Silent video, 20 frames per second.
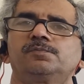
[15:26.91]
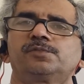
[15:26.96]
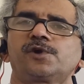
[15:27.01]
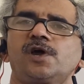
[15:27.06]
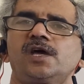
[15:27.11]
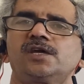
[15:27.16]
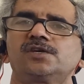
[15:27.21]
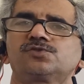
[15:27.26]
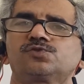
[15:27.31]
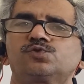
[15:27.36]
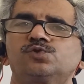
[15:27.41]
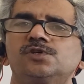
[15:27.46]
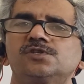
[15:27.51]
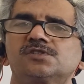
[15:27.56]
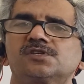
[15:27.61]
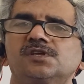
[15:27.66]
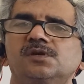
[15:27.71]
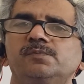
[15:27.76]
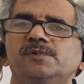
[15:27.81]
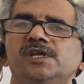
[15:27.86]
Price
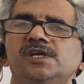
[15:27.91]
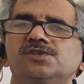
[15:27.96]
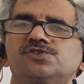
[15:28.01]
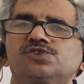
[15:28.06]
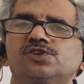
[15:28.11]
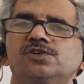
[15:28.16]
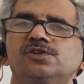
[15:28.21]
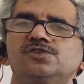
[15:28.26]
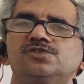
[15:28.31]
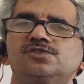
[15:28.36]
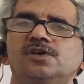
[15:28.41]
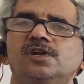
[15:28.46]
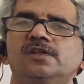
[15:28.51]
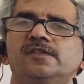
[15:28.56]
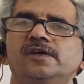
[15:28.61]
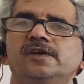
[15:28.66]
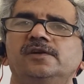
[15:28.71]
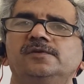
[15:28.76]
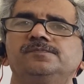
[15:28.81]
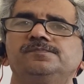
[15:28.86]
discrimination is
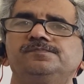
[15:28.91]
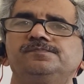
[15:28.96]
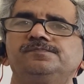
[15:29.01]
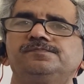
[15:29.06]
another.